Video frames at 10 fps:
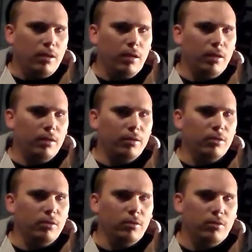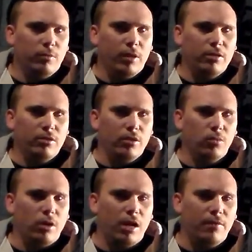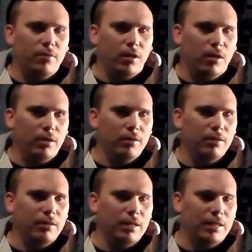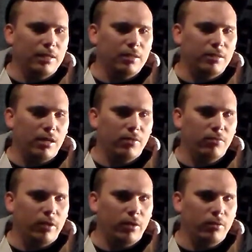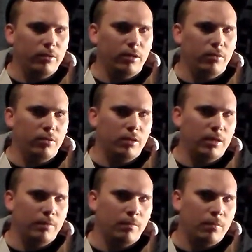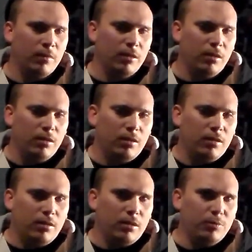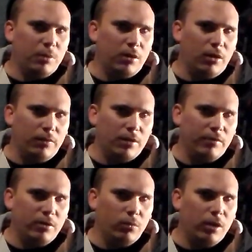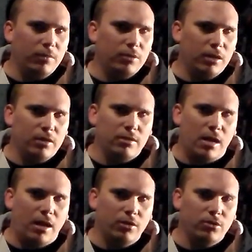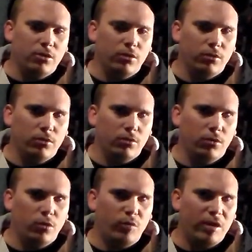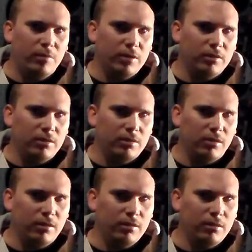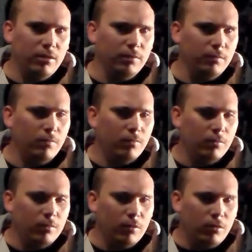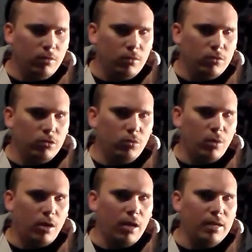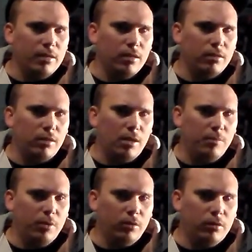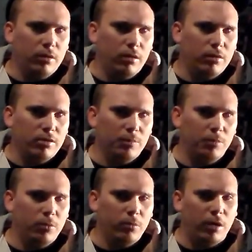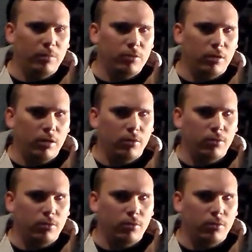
And the best thing what I have done is I found out that it's better off to have a website attached to your Google My Business listing. So what I did is I built a simple website